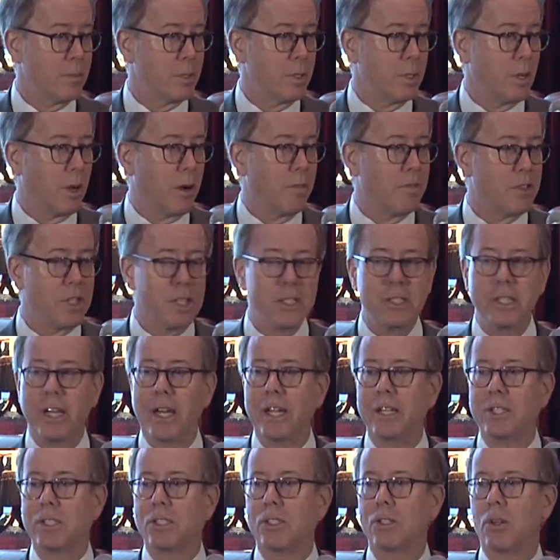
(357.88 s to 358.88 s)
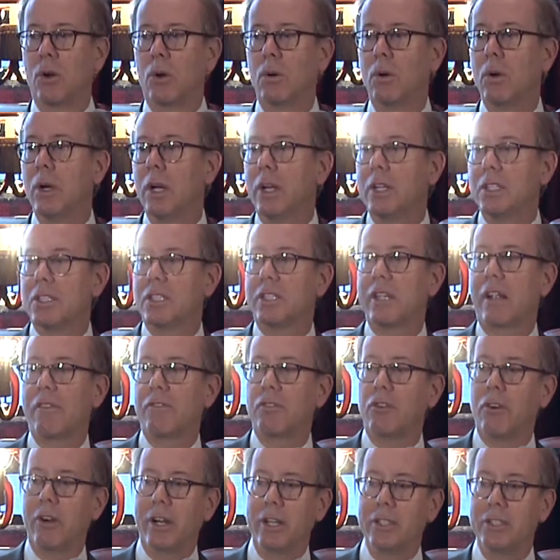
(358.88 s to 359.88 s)
of the debt, so
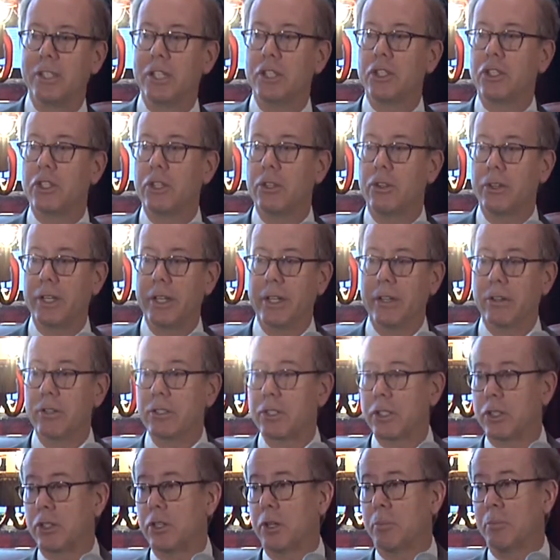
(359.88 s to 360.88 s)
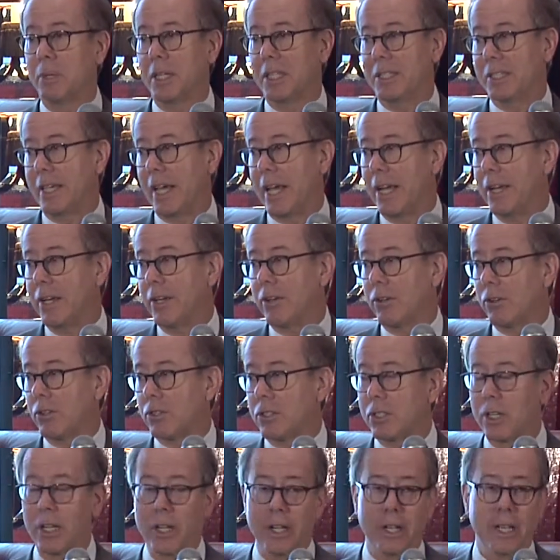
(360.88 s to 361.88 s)
several additional years. It could be 10
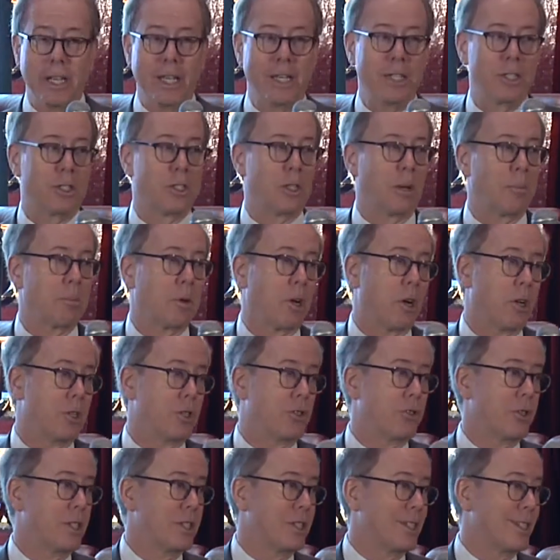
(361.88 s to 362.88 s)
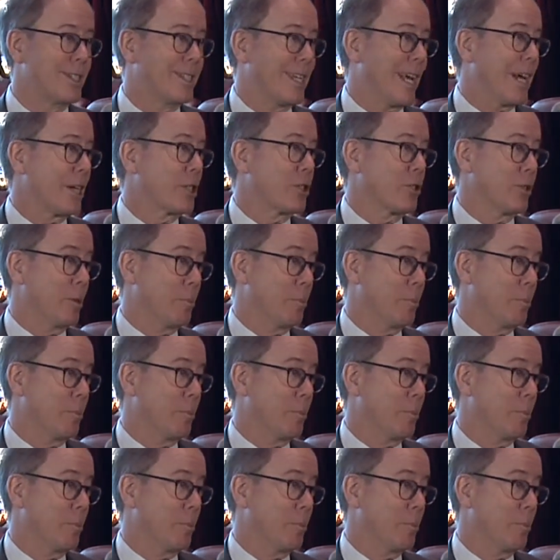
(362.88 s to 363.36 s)
years. In some countries, it's actually